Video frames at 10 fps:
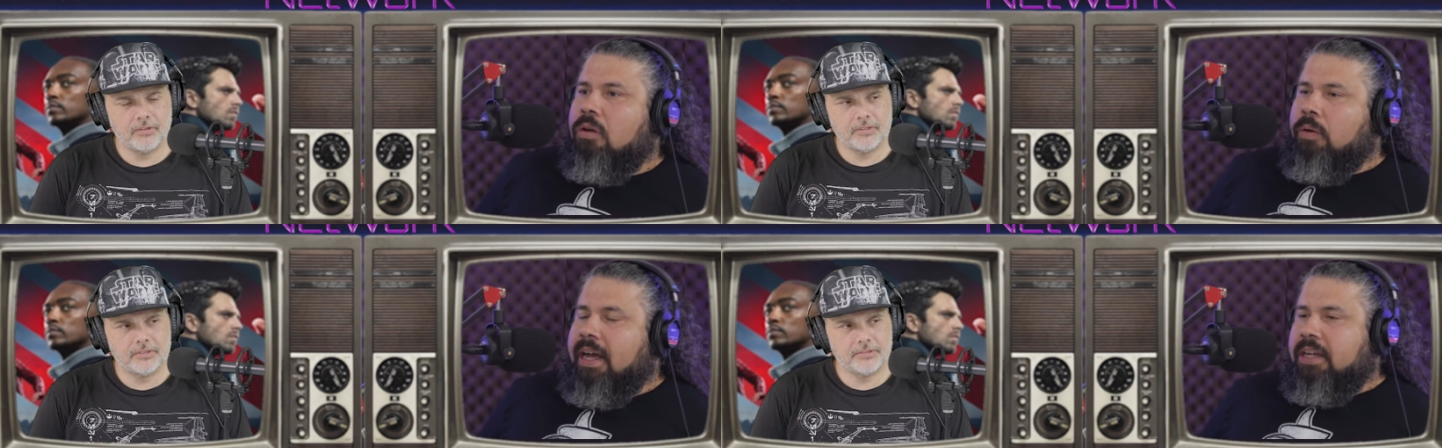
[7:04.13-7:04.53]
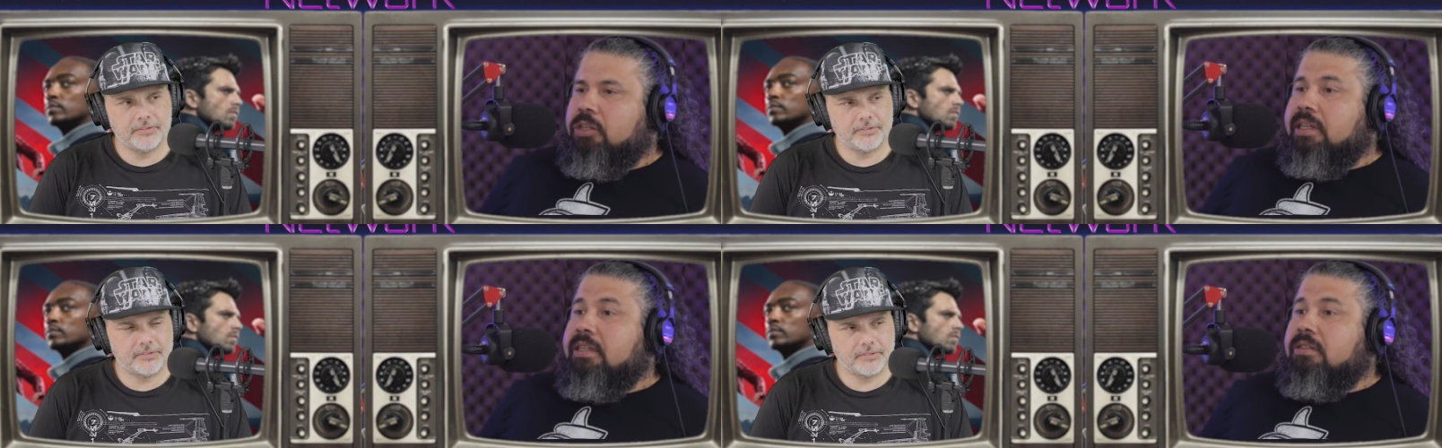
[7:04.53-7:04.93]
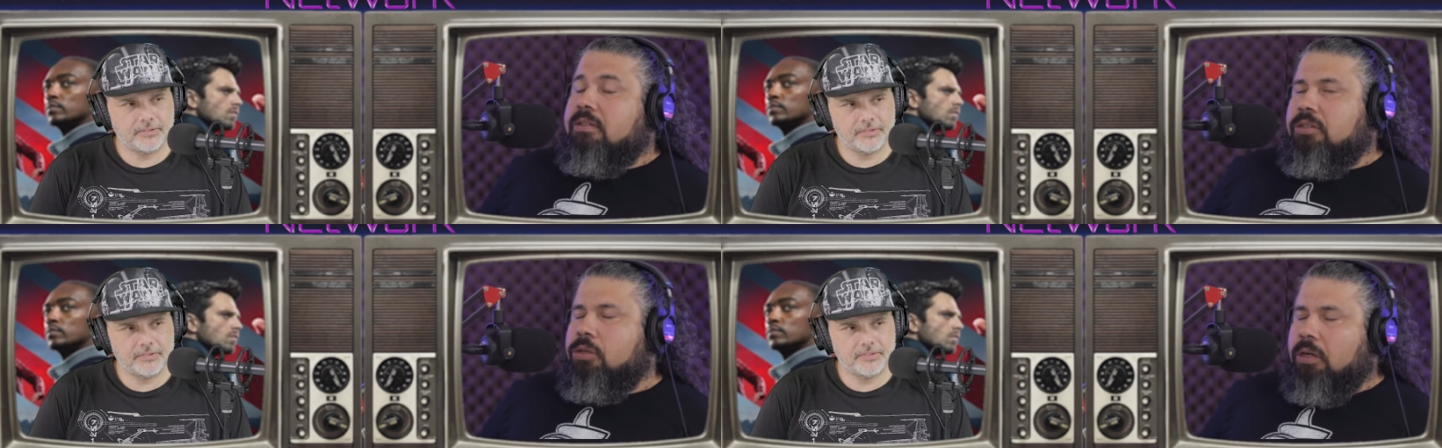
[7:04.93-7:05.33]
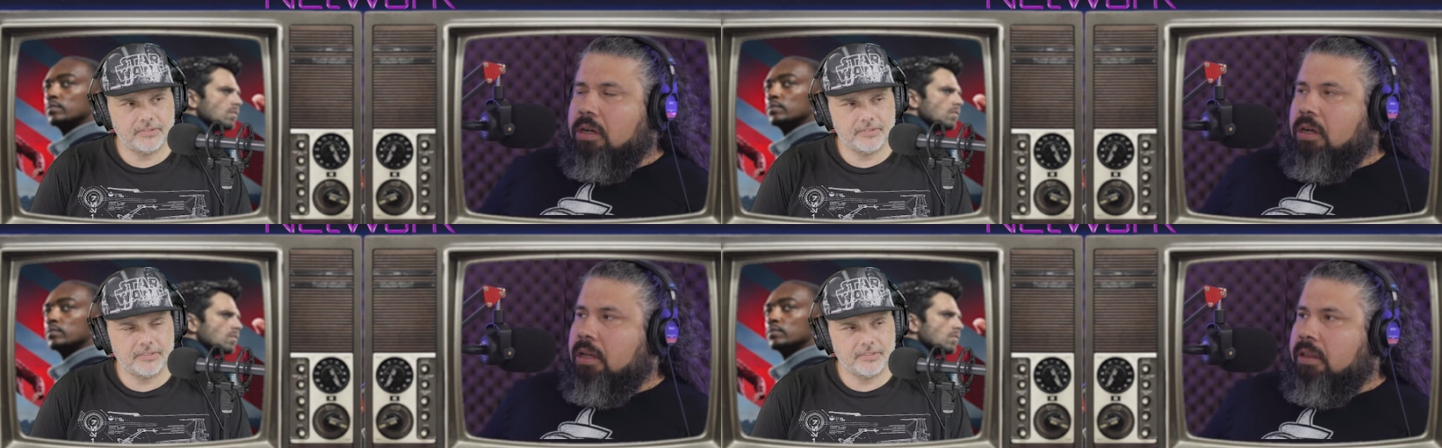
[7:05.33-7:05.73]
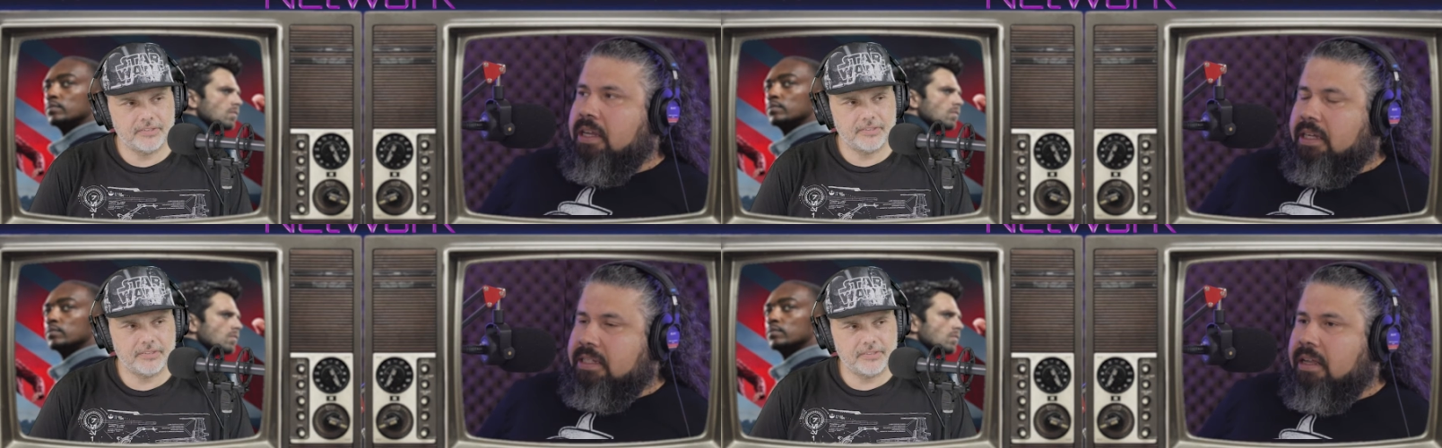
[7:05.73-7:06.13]
Speaker 1: who actually took on
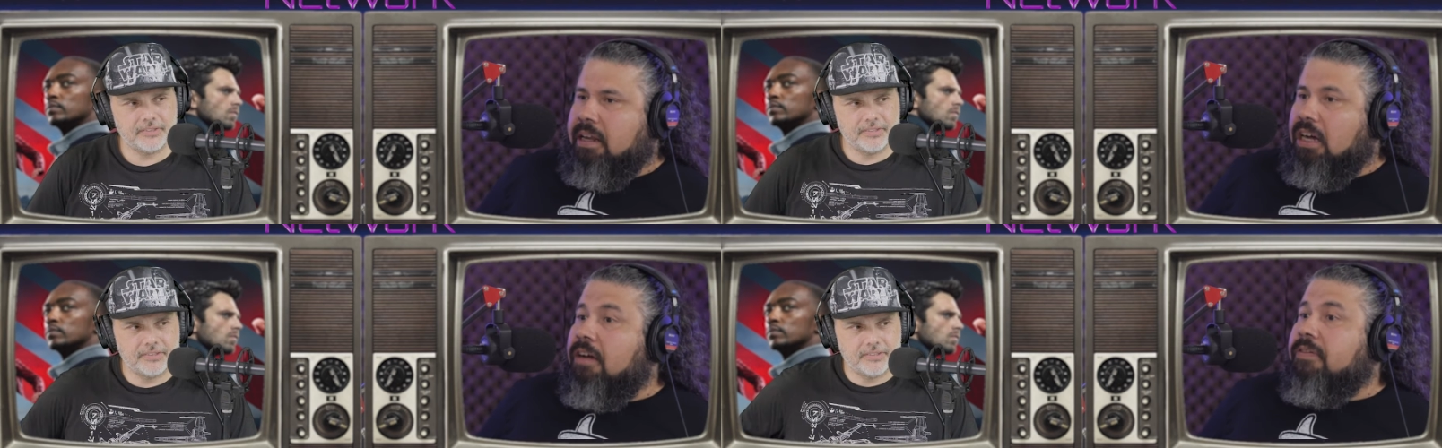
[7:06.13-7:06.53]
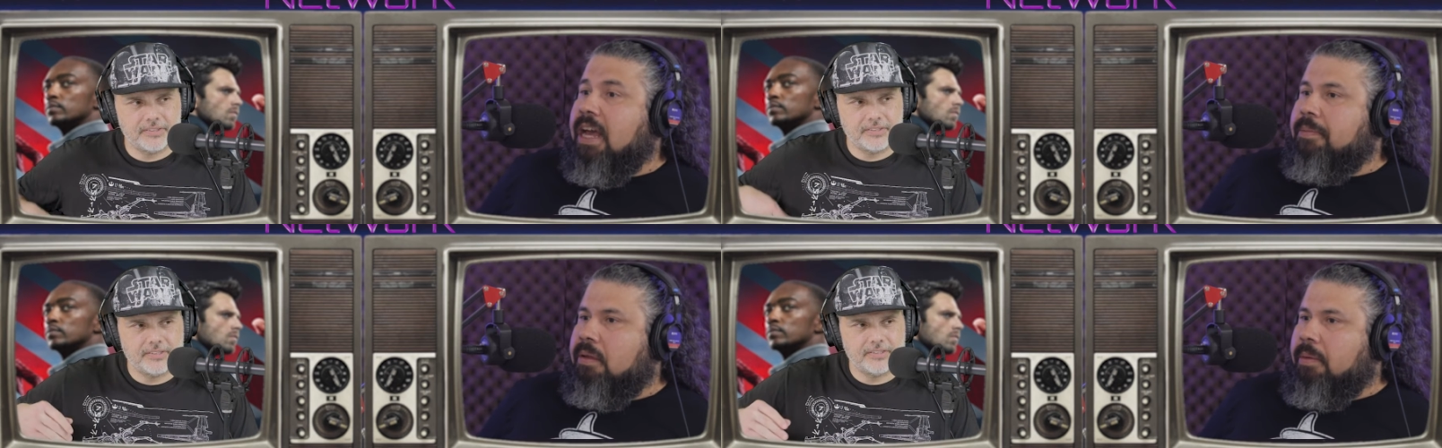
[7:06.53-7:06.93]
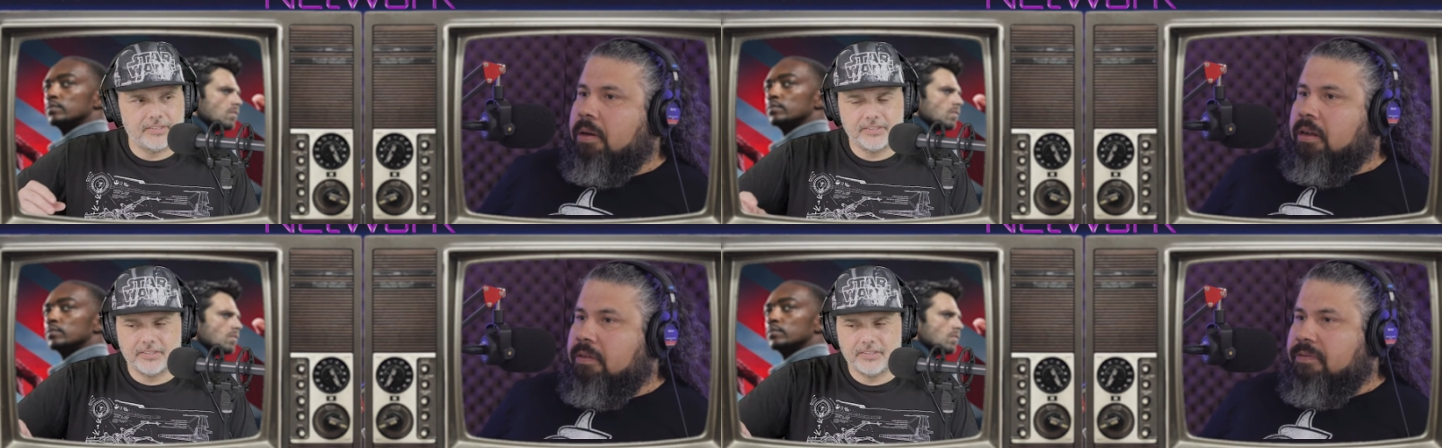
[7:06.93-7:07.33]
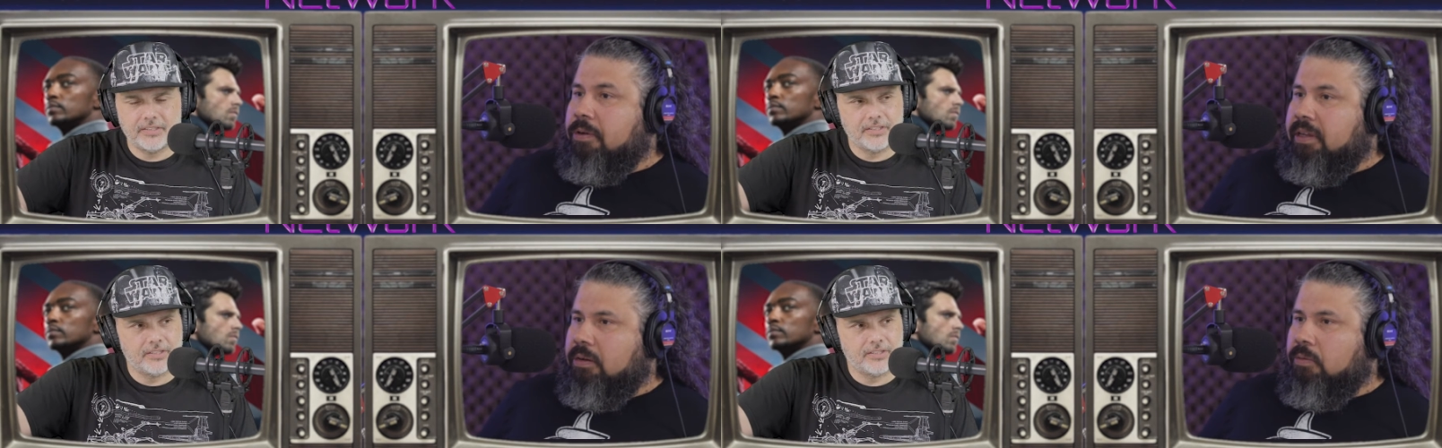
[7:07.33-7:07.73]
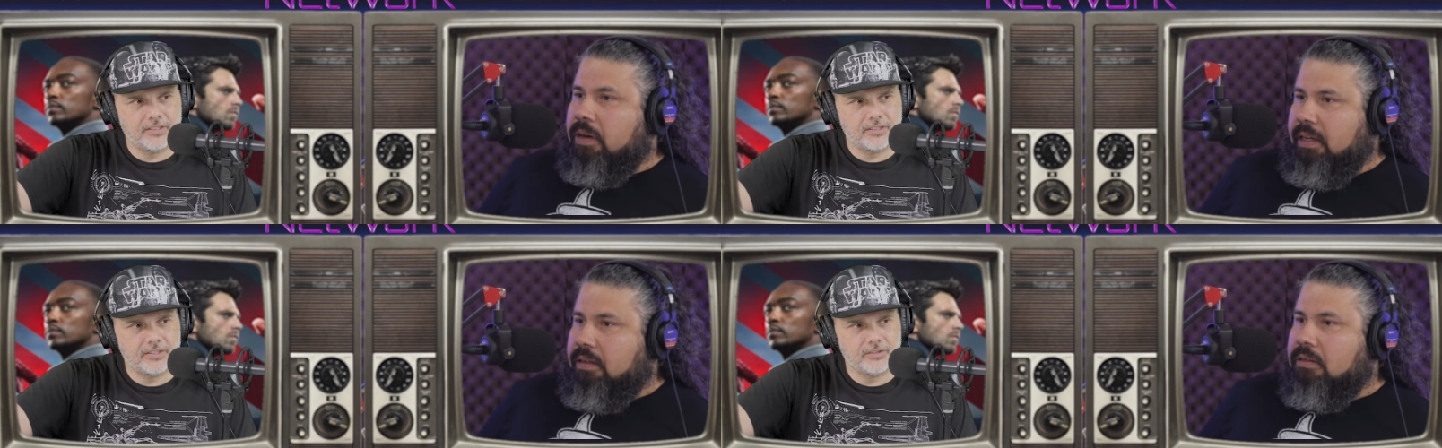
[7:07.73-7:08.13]
the identity of Captain America for a little
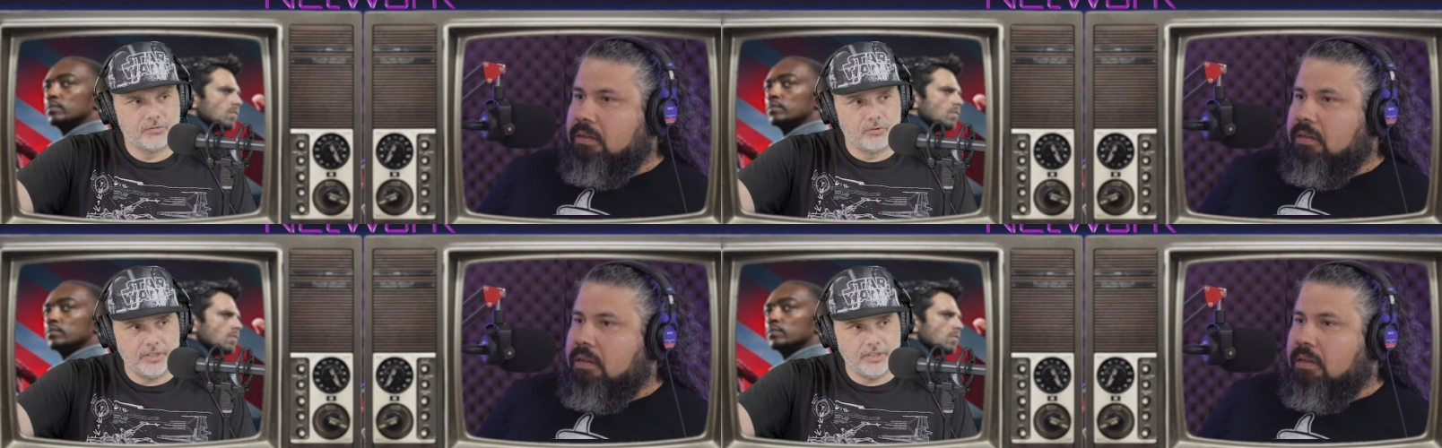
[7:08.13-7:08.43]
while.